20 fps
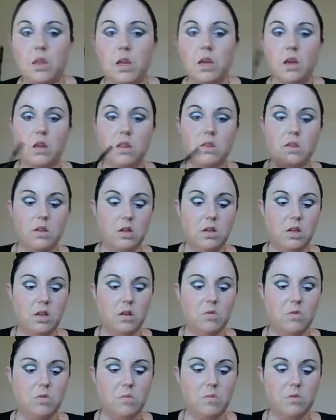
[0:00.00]
like
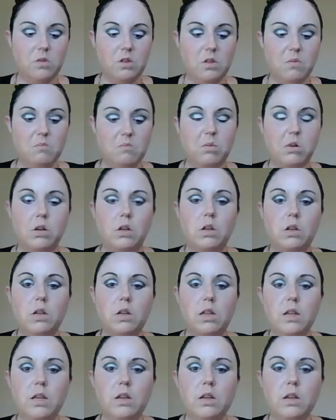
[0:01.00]
almost a
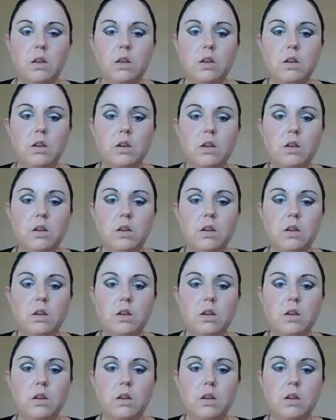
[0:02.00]
burgundy